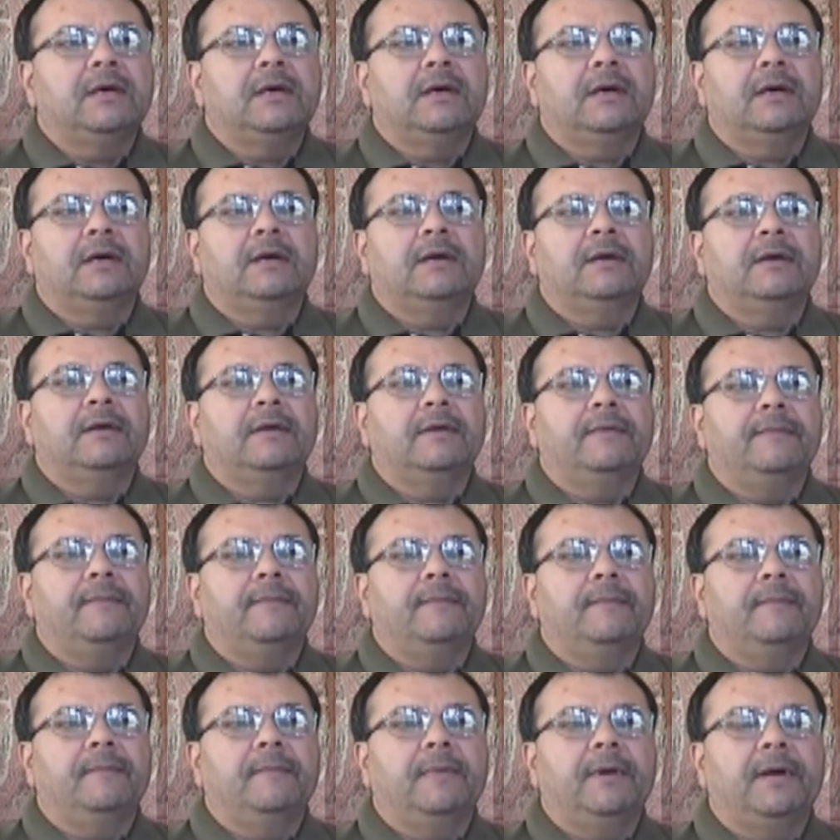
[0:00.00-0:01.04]
Uh,
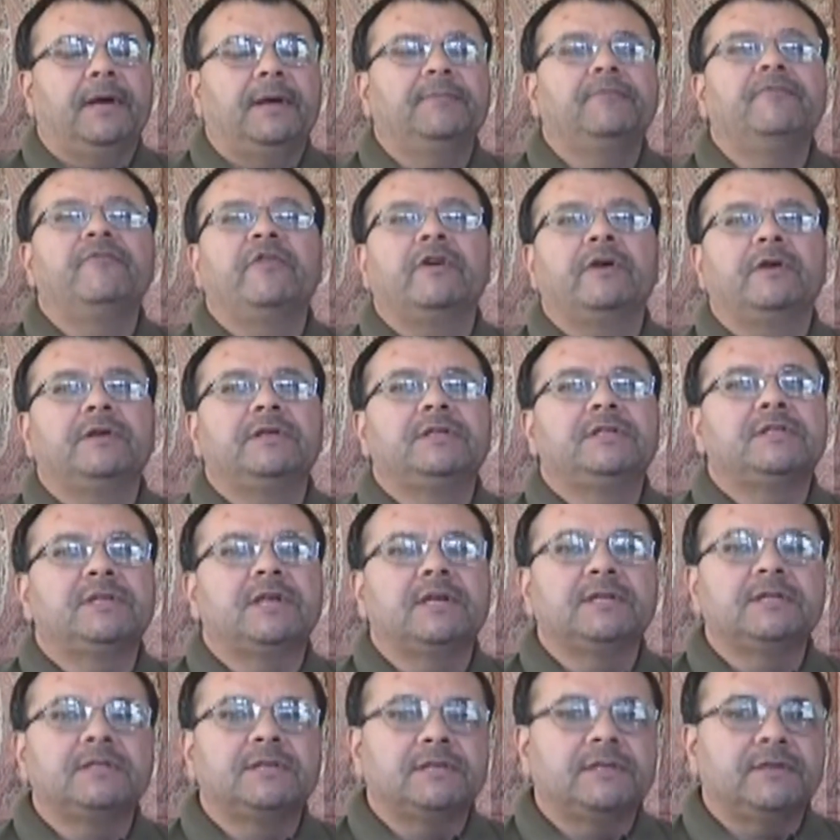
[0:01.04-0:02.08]
I'm very
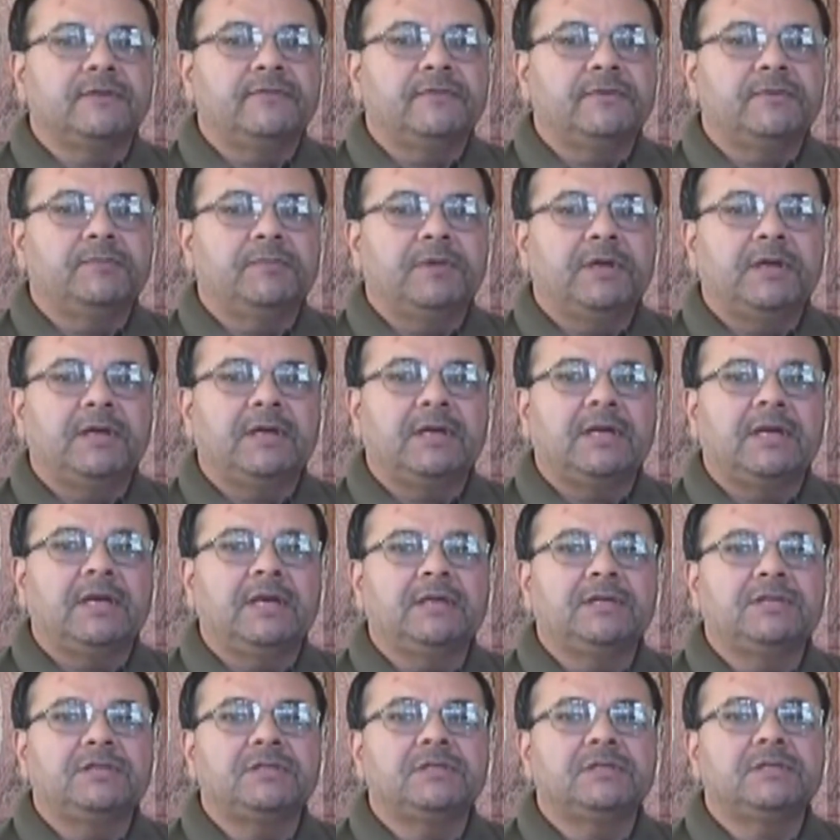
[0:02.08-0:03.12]
sensitive to
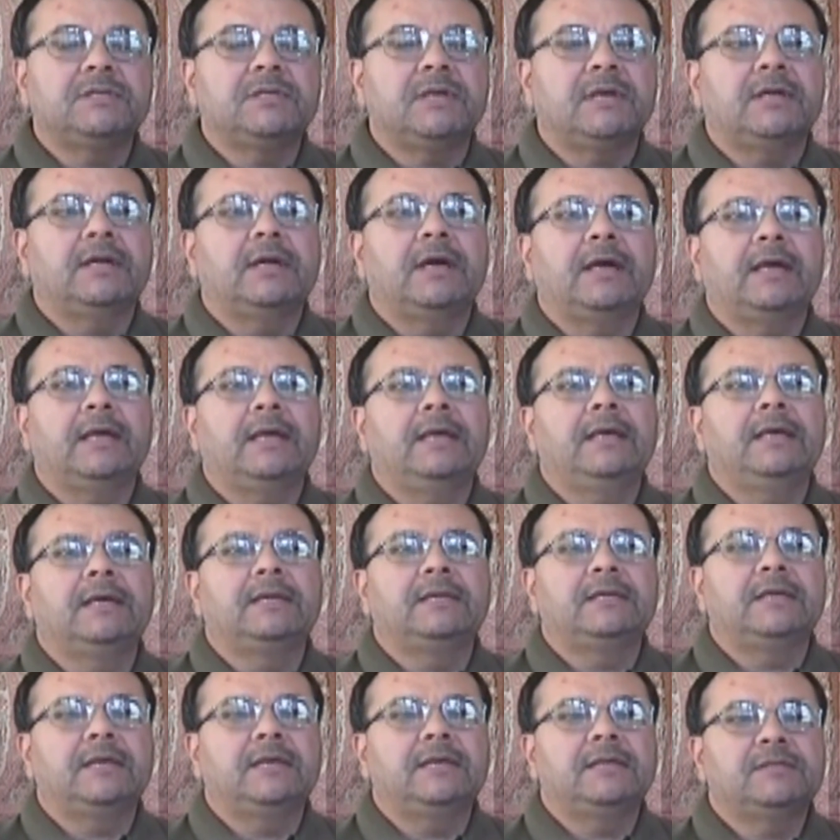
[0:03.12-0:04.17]
medications, and I
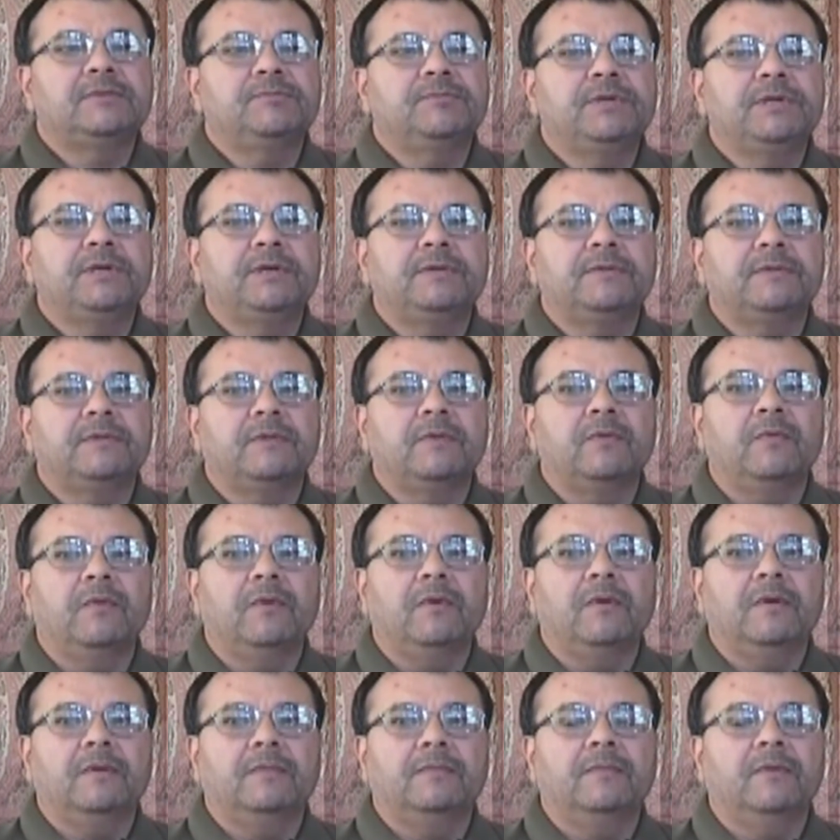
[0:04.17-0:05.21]
it takes me a,
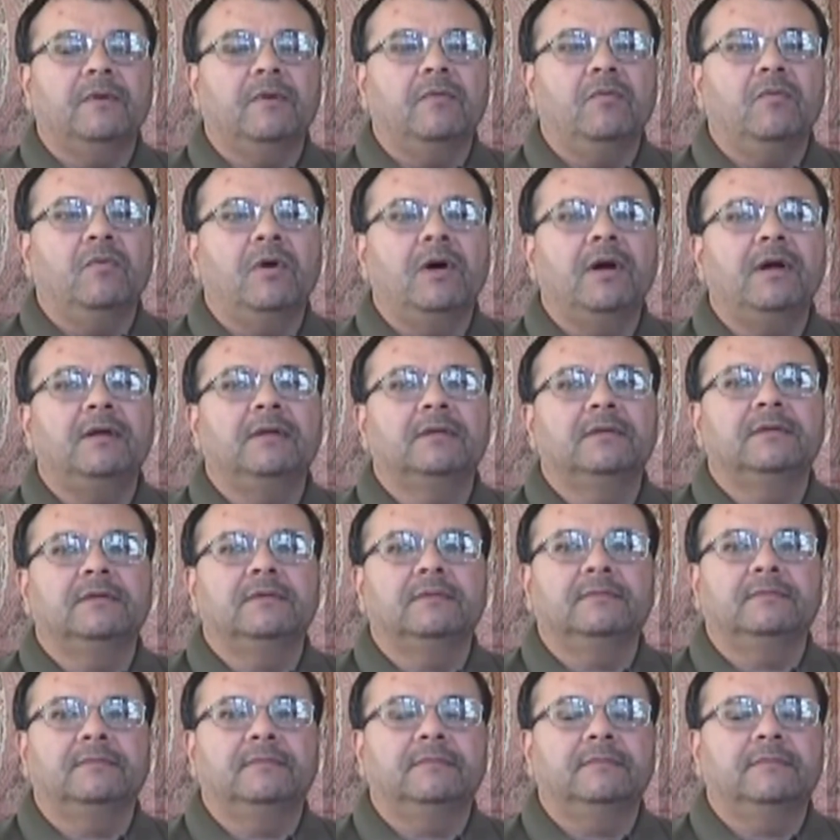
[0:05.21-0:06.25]
a, a while
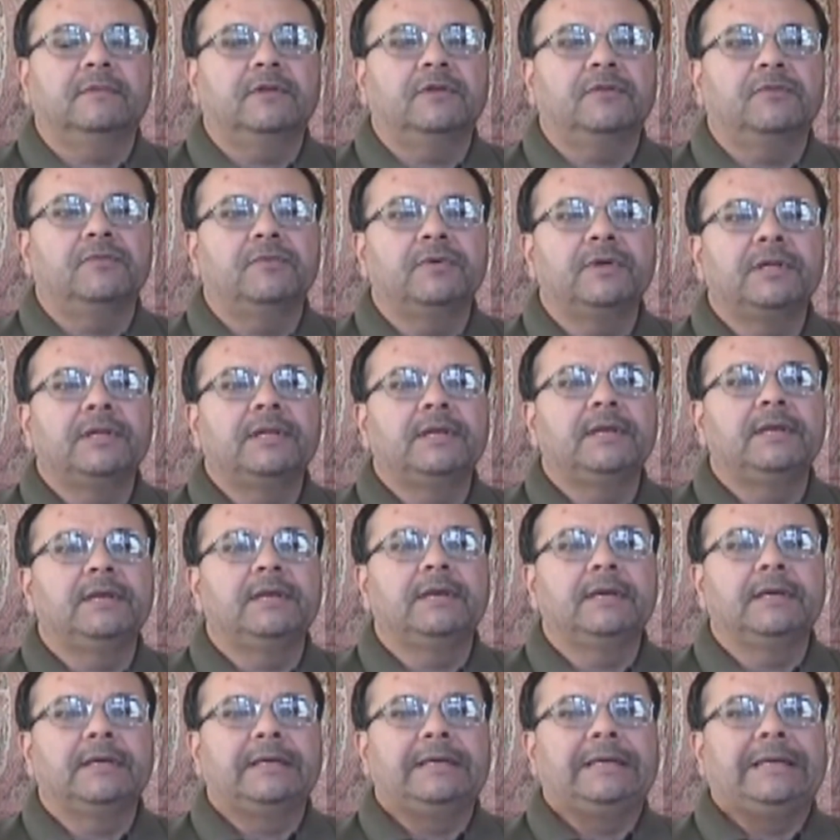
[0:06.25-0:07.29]
to to really
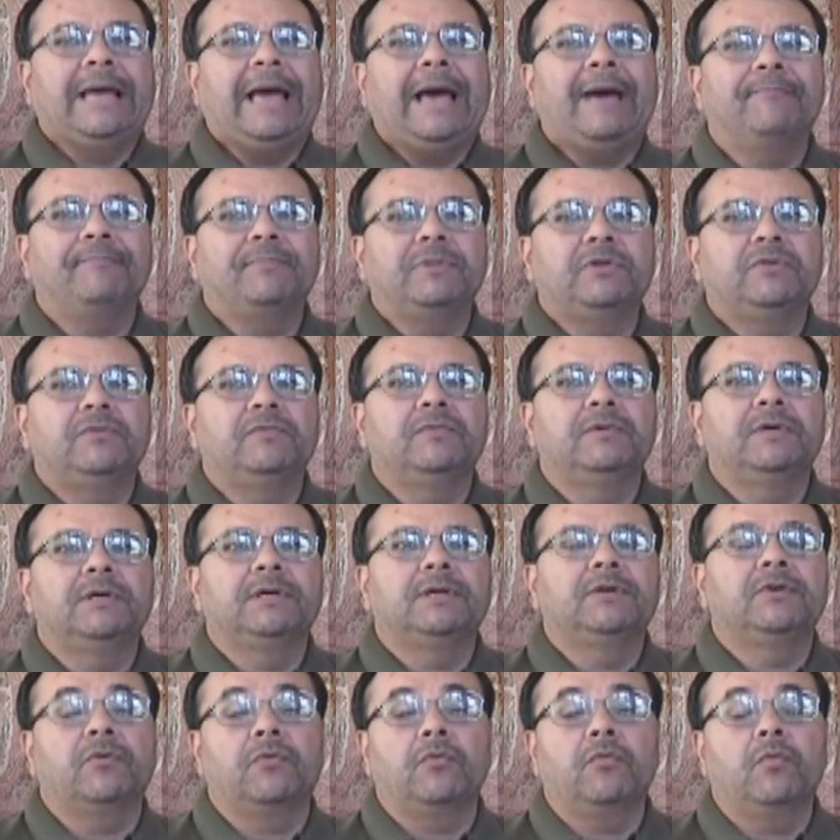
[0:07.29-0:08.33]
adapt to
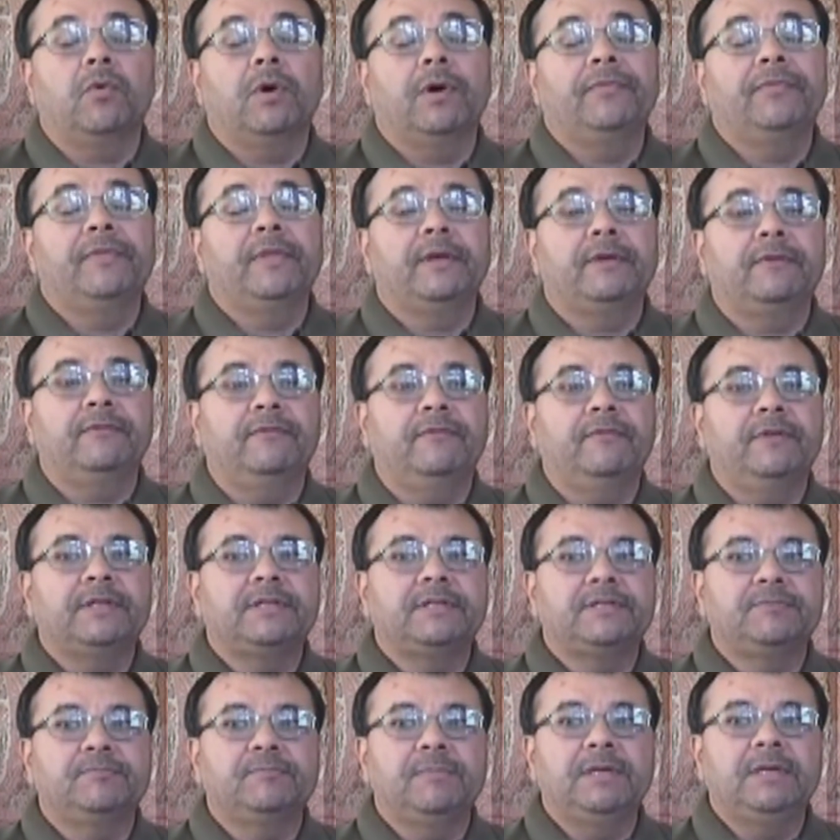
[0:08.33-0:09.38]
one or one that
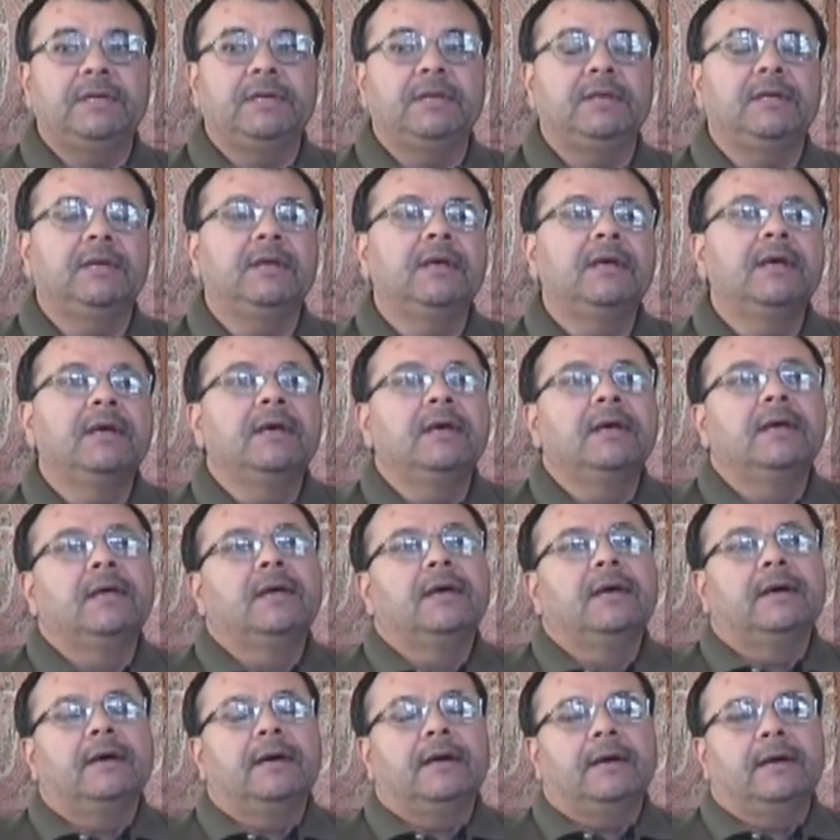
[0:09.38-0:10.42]
fits me.
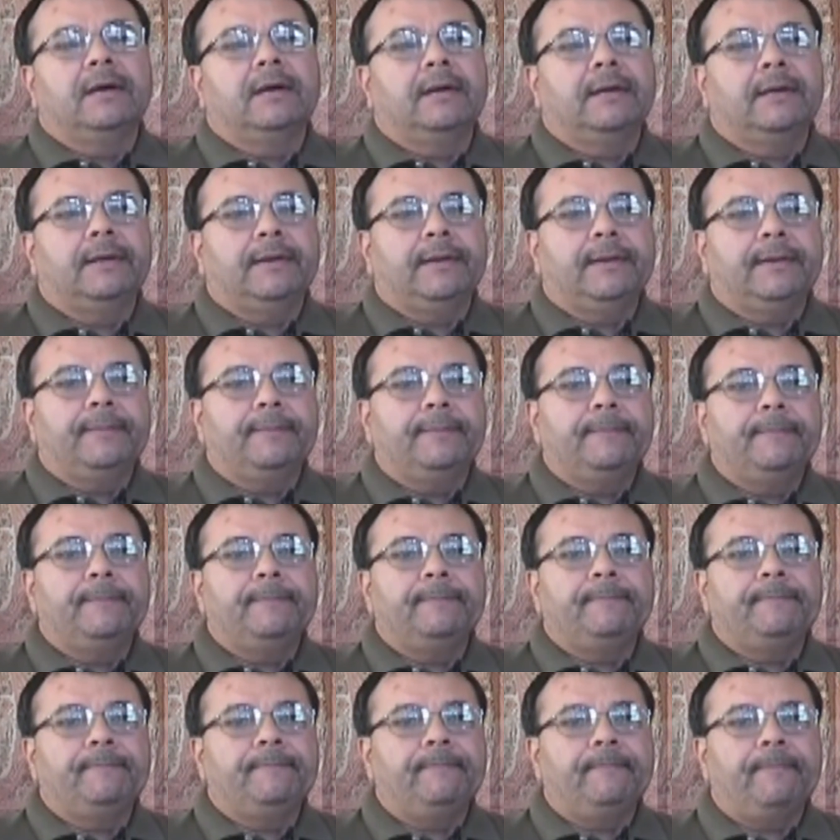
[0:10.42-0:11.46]
Um,
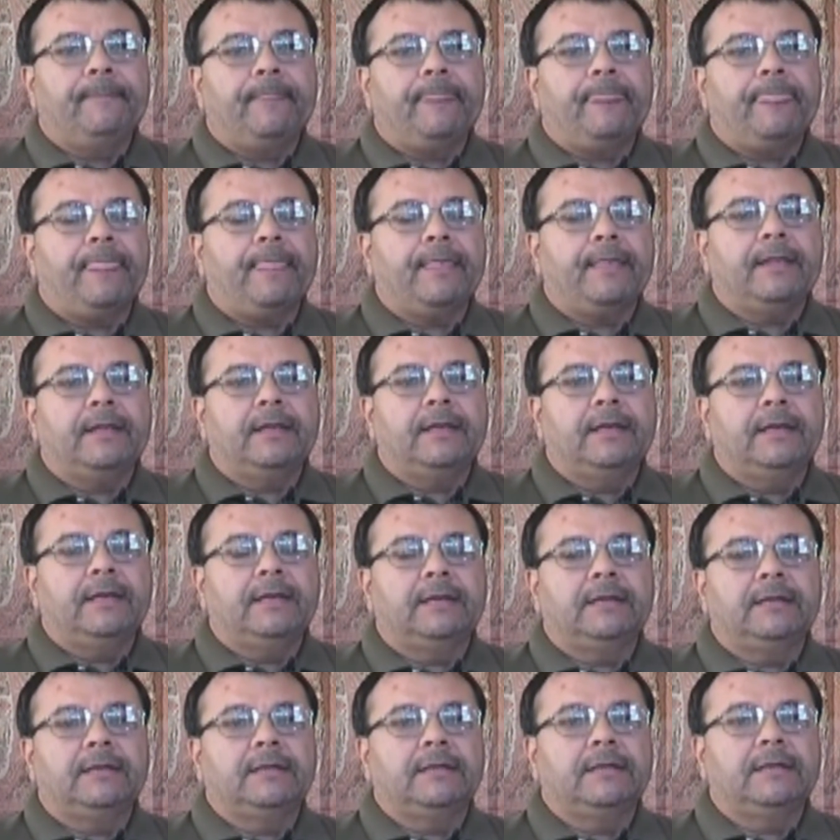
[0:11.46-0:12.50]

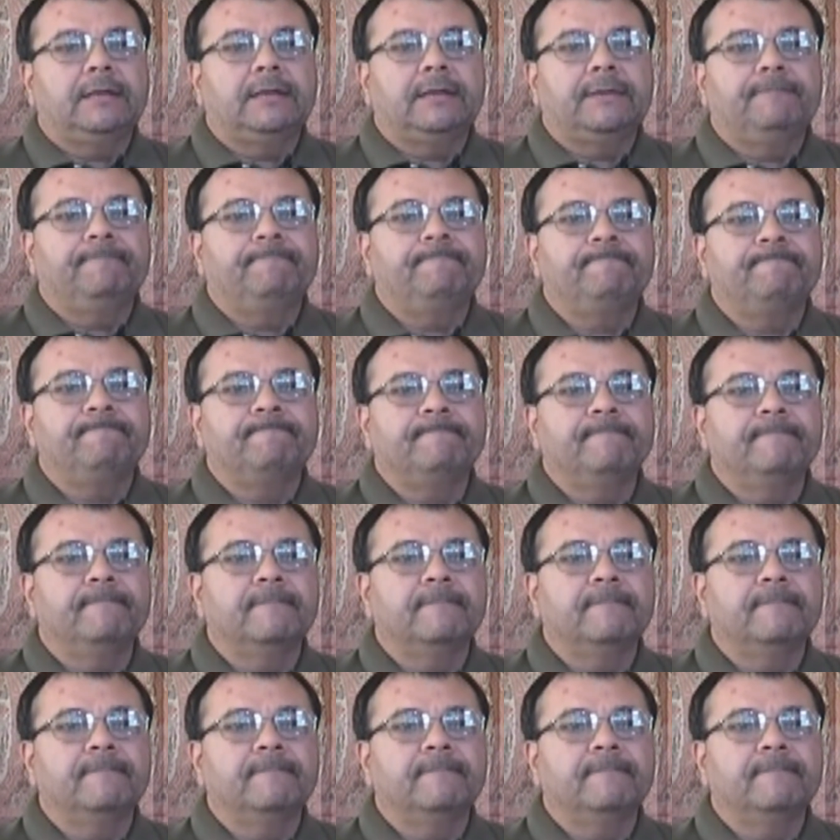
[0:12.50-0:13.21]
and um,